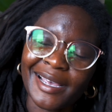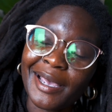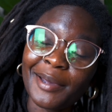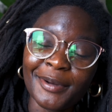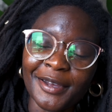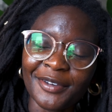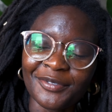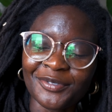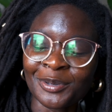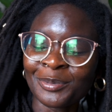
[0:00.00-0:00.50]
I'm
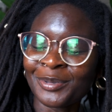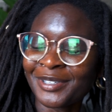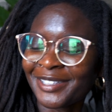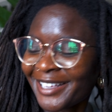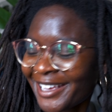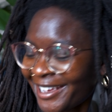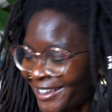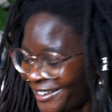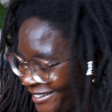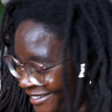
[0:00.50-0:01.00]
not filming
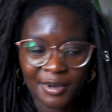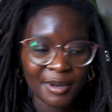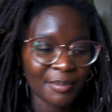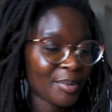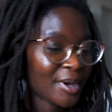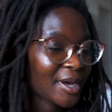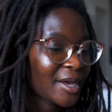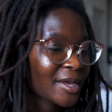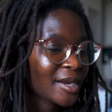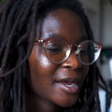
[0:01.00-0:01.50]
that.
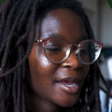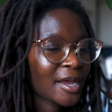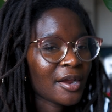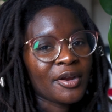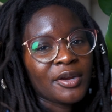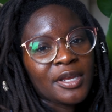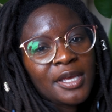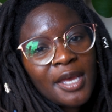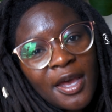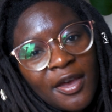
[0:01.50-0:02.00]
But I
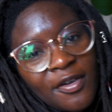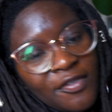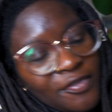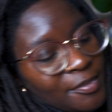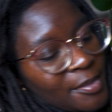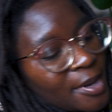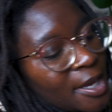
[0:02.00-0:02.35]
already have